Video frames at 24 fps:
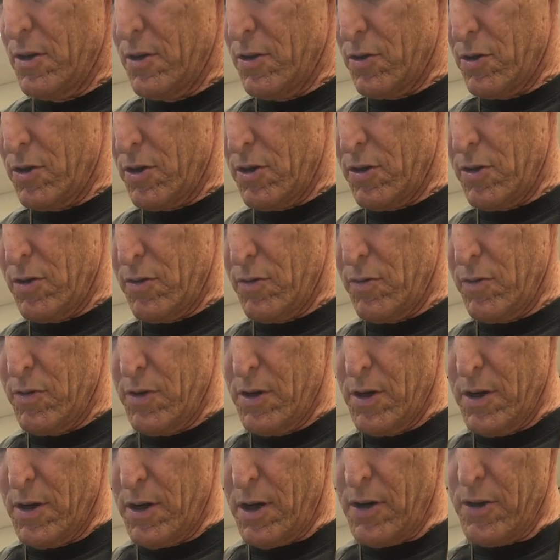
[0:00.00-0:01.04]
So
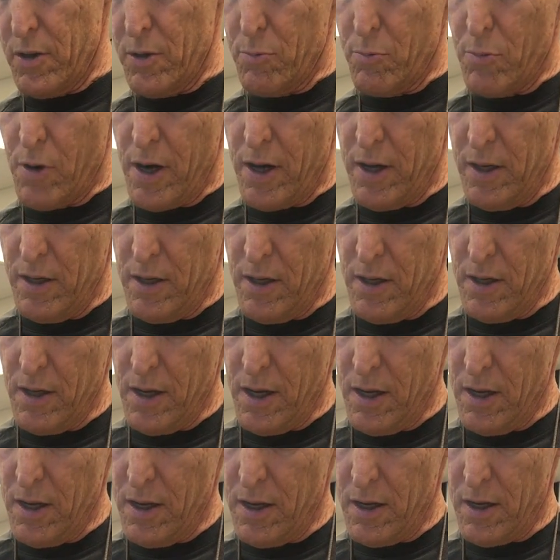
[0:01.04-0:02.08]
on the
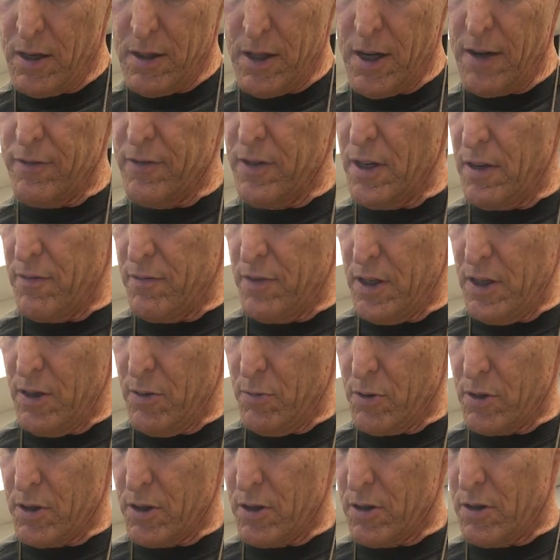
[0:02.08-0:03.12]
left AV,
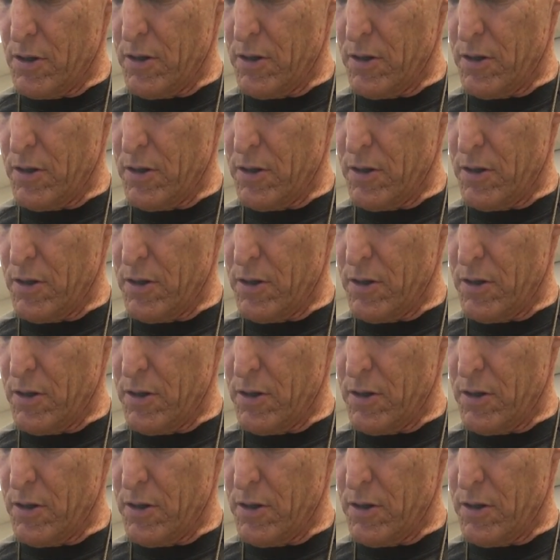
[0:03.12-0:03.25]
we're going to